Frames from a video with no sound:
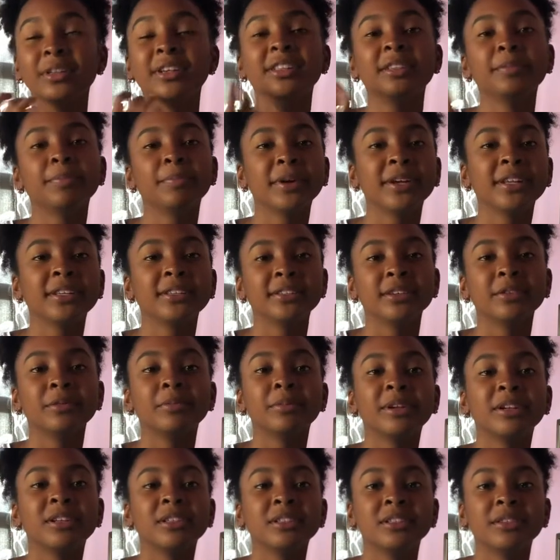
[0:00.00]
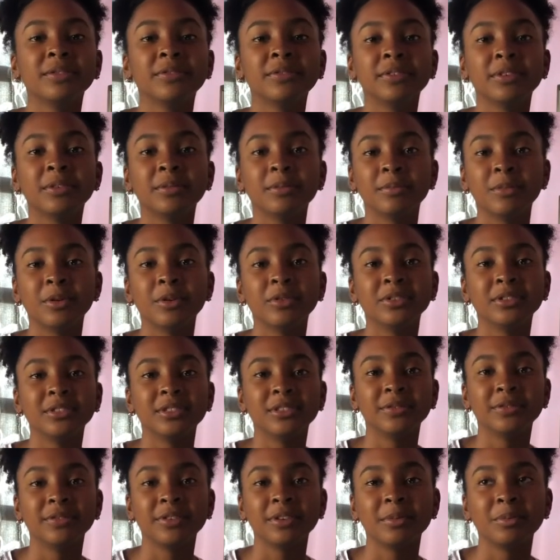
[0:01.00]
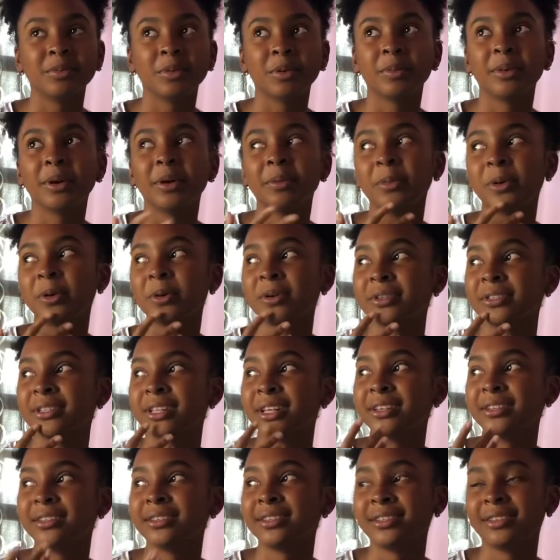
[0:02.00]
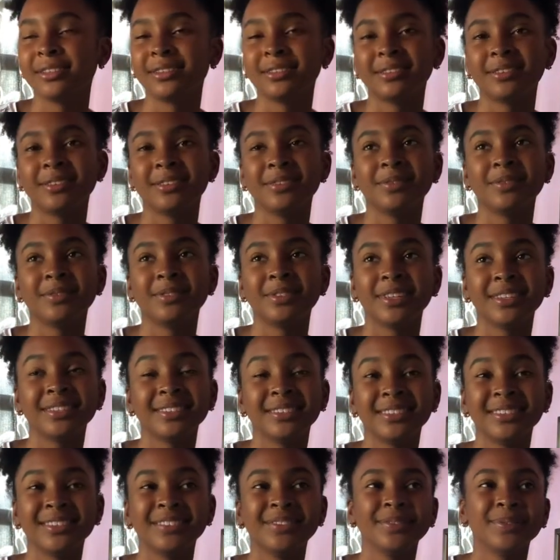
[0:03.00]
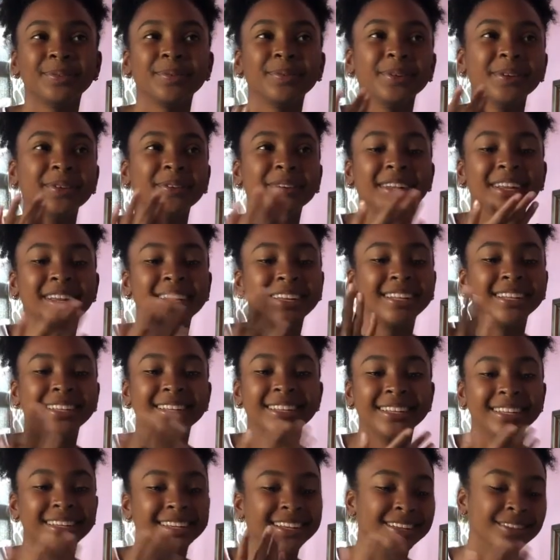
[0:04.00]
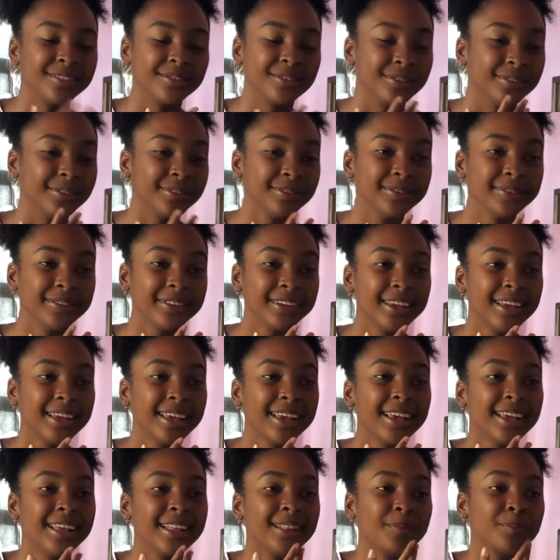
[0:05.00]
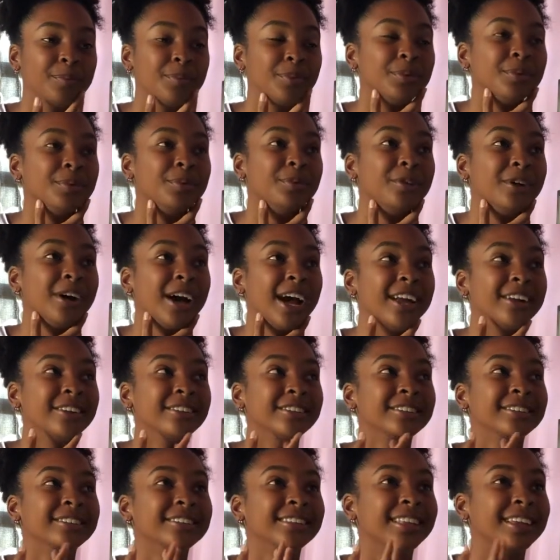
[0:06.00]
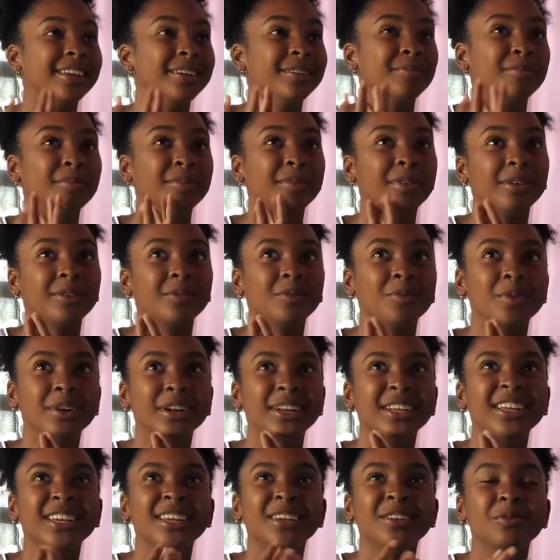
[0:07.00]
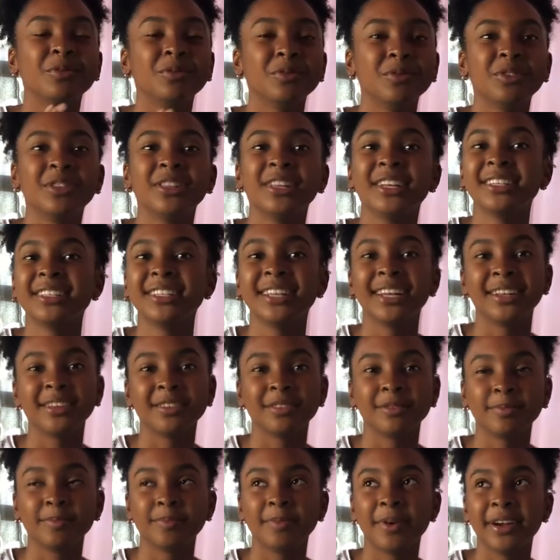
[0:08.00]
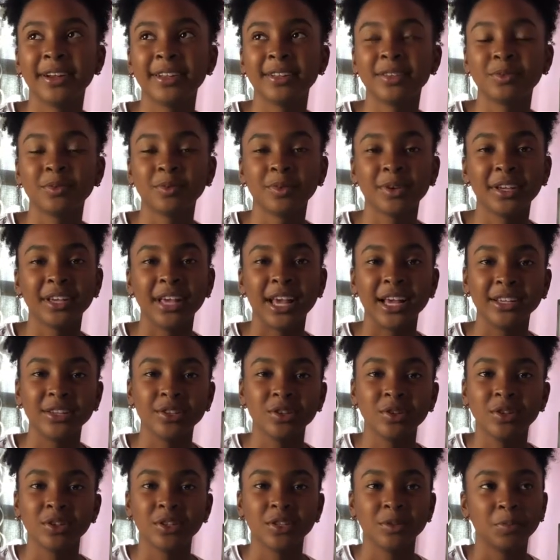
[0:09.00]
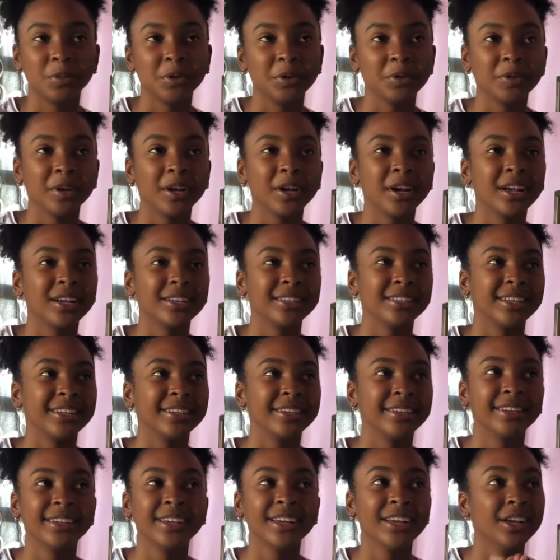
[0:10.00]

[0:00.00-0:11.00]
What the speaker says: it depends. Everybody's different. Mouth is different, but my mouth is like sensitive. So when they're like cleaning it and stuff, bro, I just like. When he, there's like parts where he asks you to spit, right? Cause like,